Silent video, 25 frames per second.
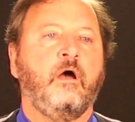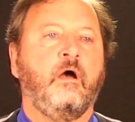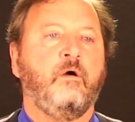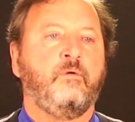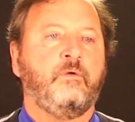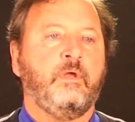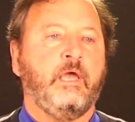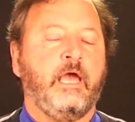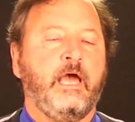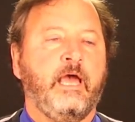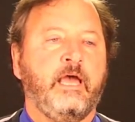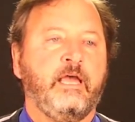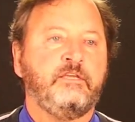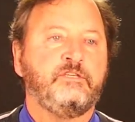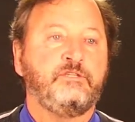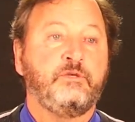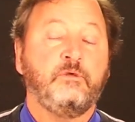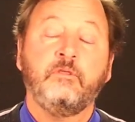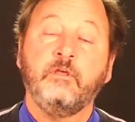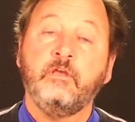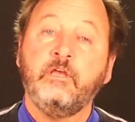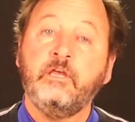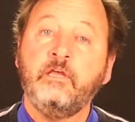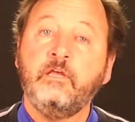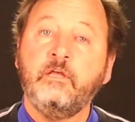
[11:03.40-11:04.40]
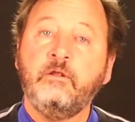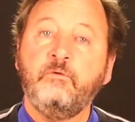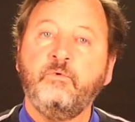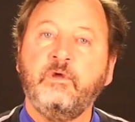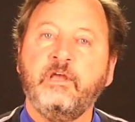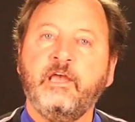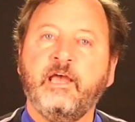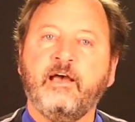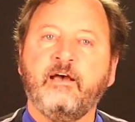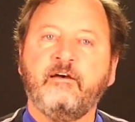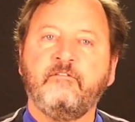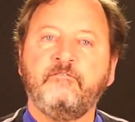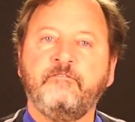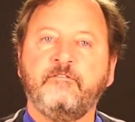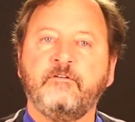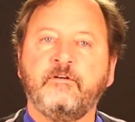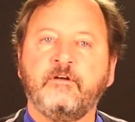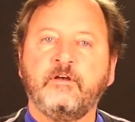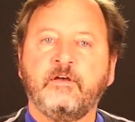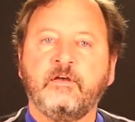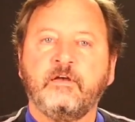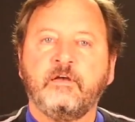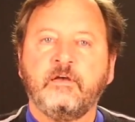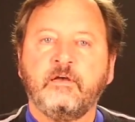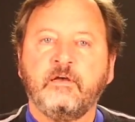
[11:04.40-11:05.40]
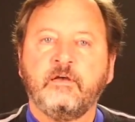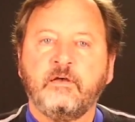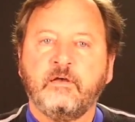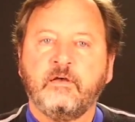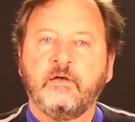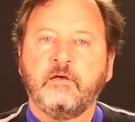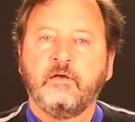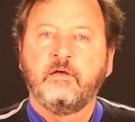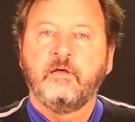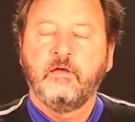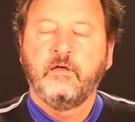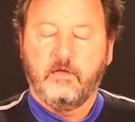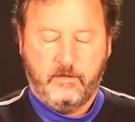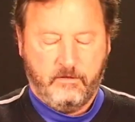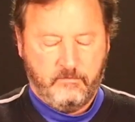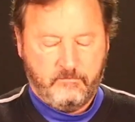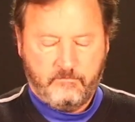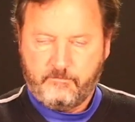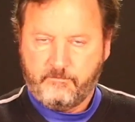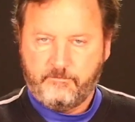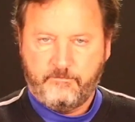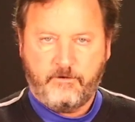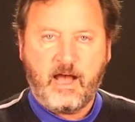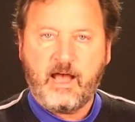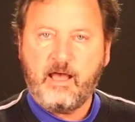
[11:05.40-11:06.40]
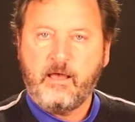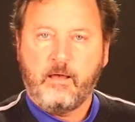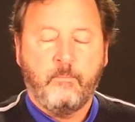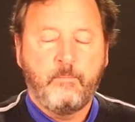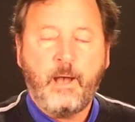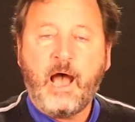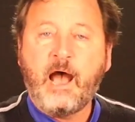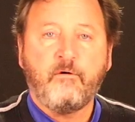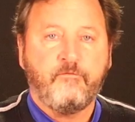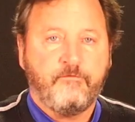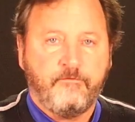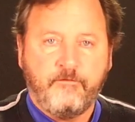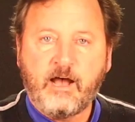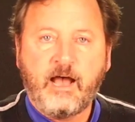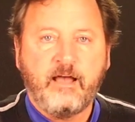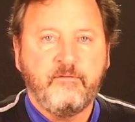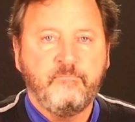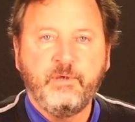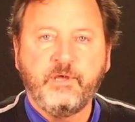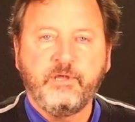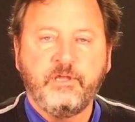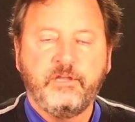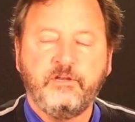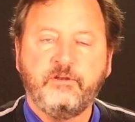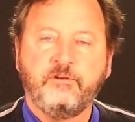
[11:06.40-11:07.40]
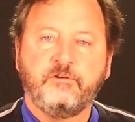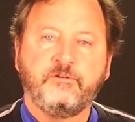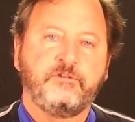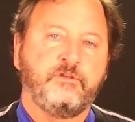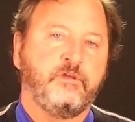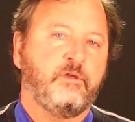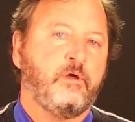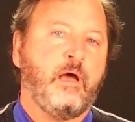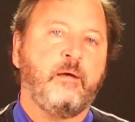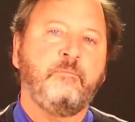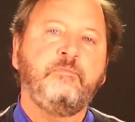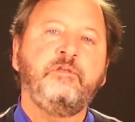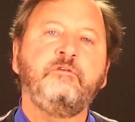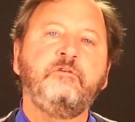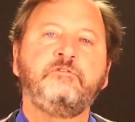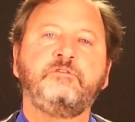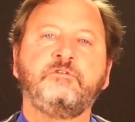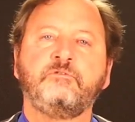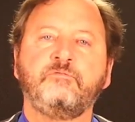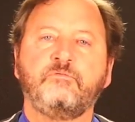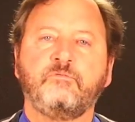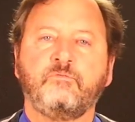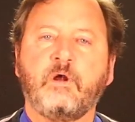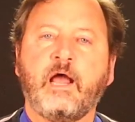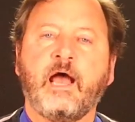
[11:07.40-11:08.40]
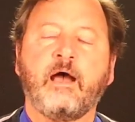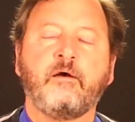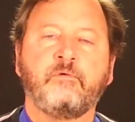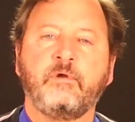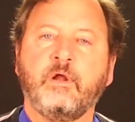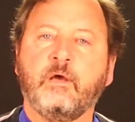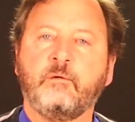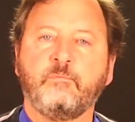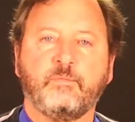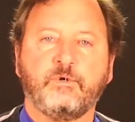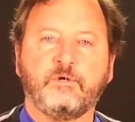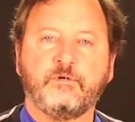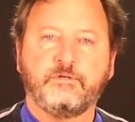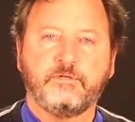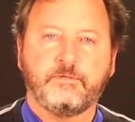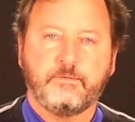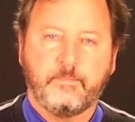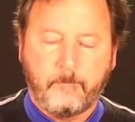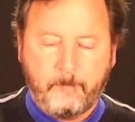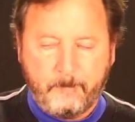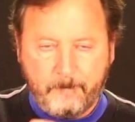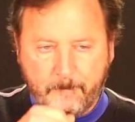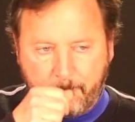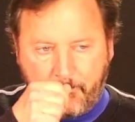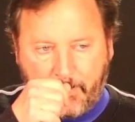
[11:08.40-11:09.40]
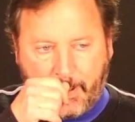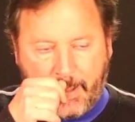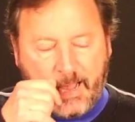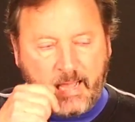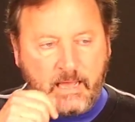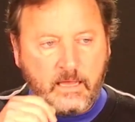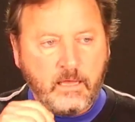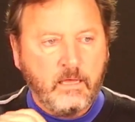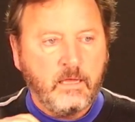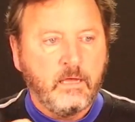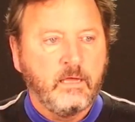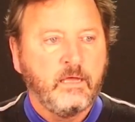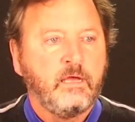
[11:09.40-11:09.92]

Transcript: Okay. So then we have about 5 billion years ago. I'm using round numbers. Okay.